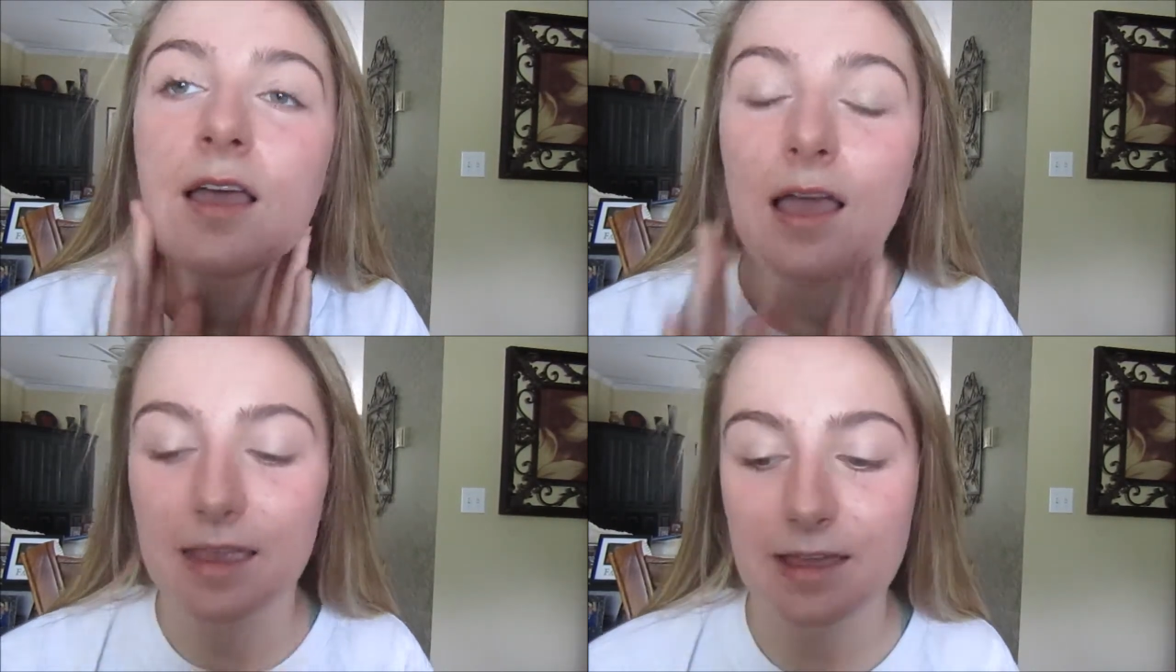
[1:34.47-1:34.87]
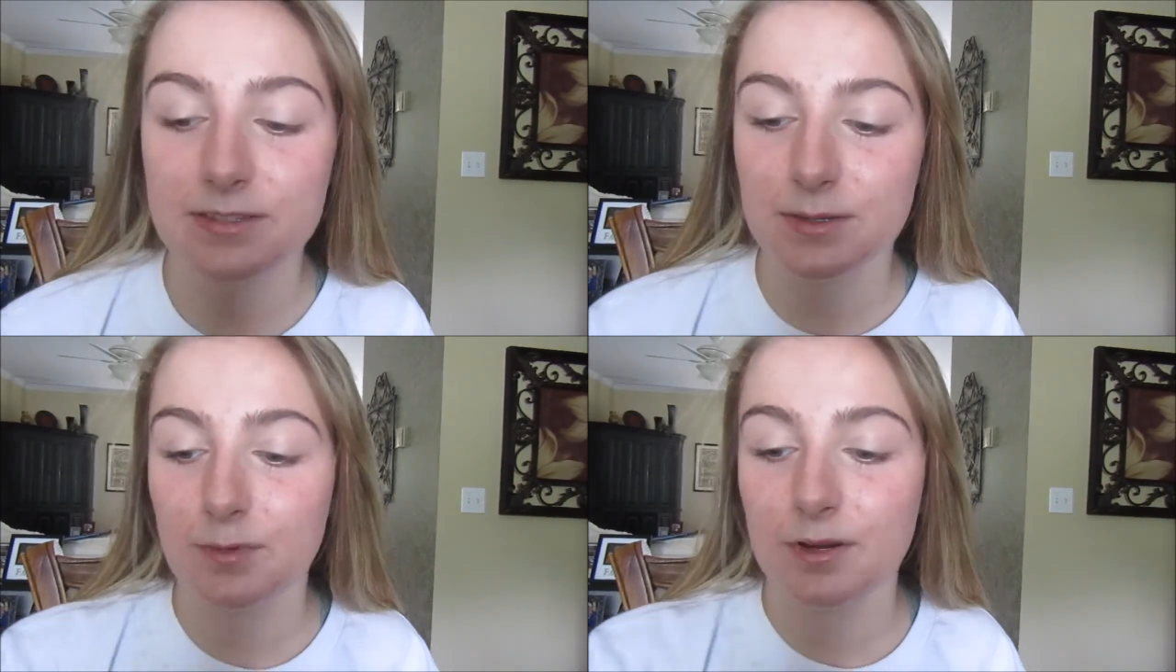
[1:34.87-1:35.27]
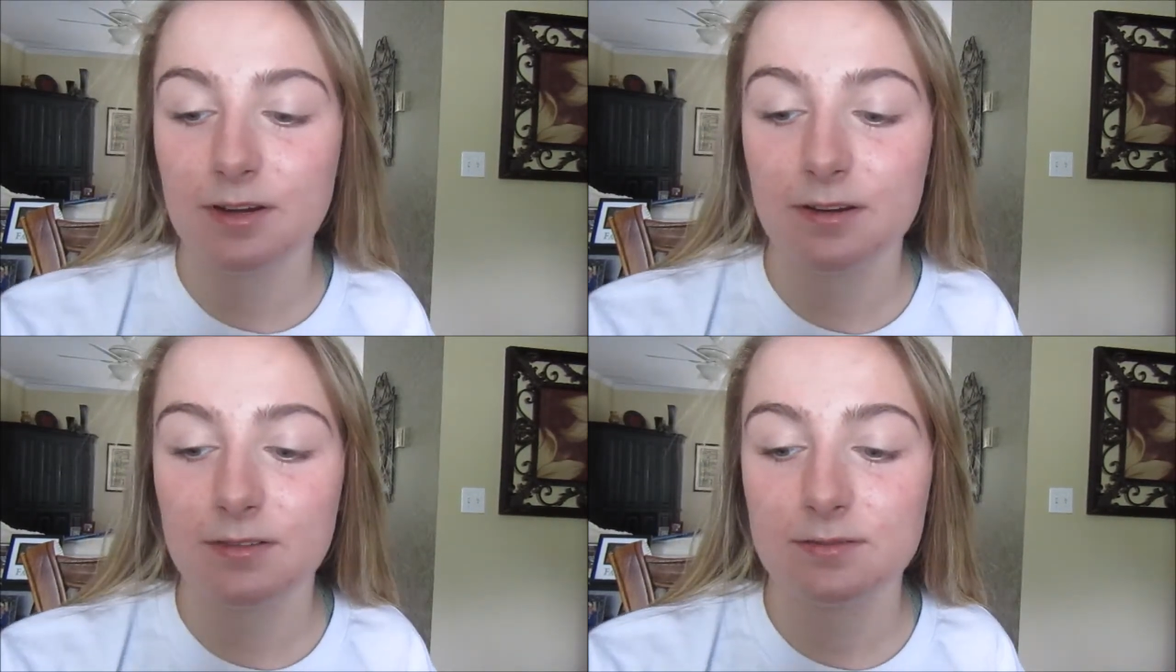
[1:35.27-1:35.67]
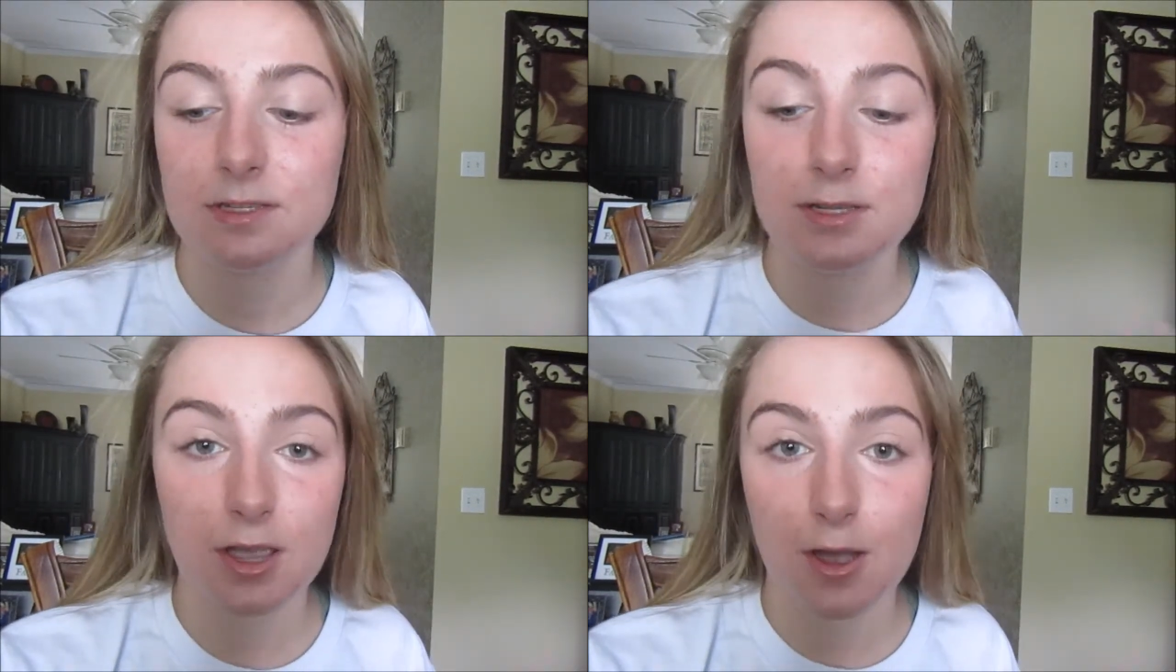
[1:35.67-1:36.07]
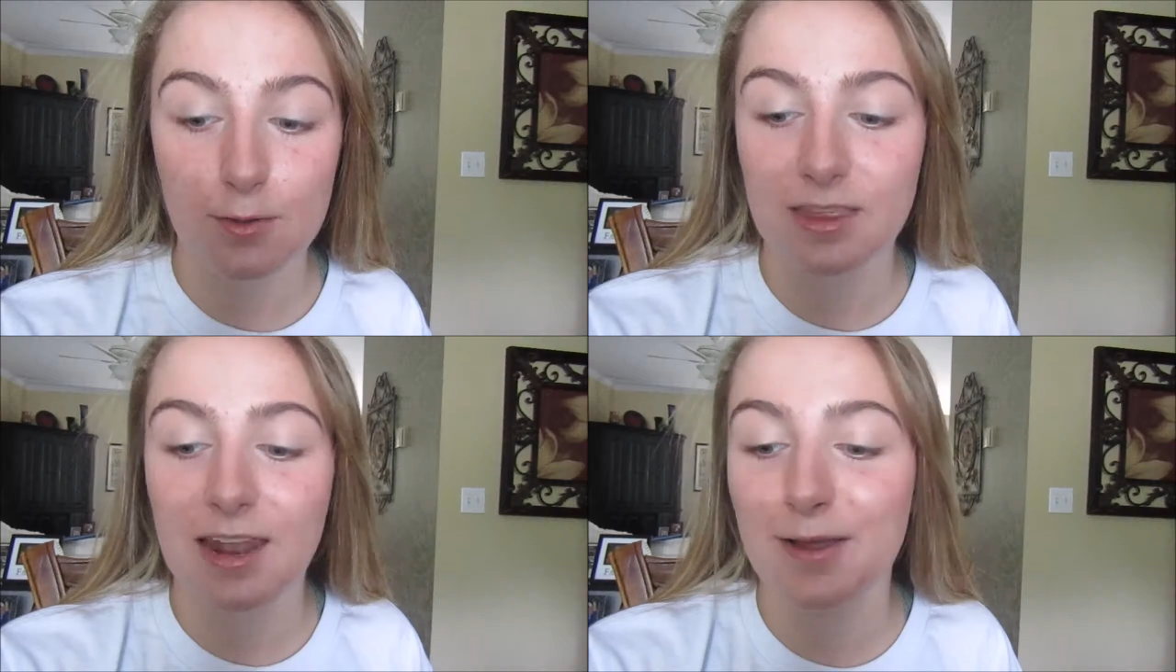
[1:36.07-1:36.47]
I have somewhere to go
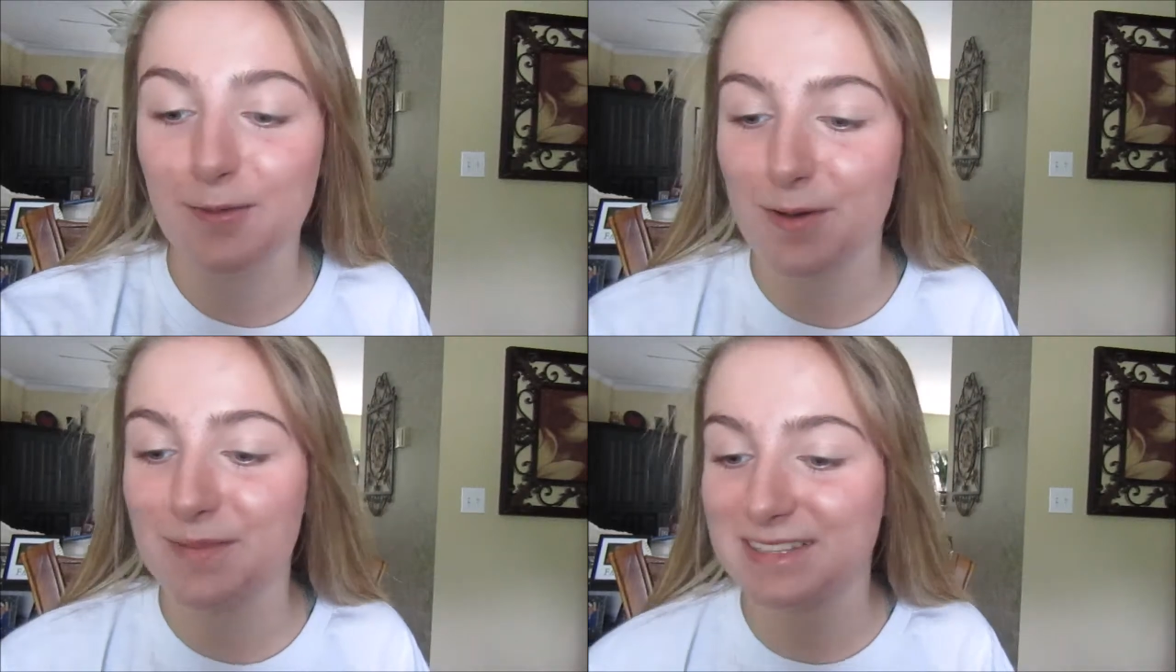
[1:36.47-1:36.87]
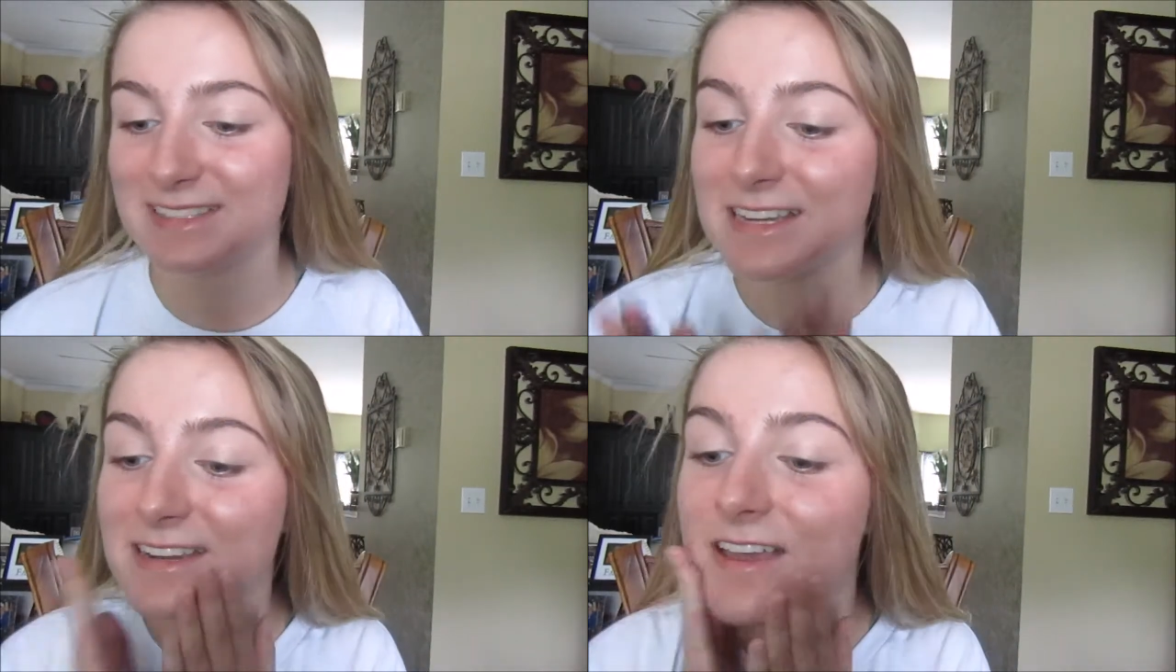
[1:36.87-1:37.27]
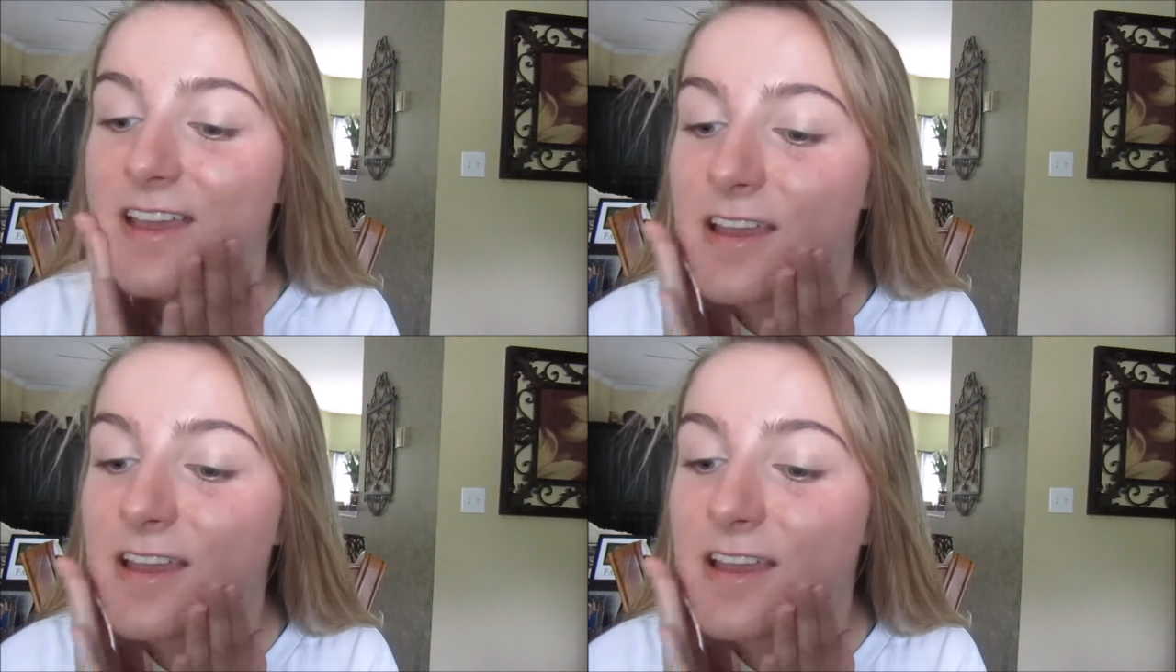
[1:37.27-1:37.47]
that I want my skin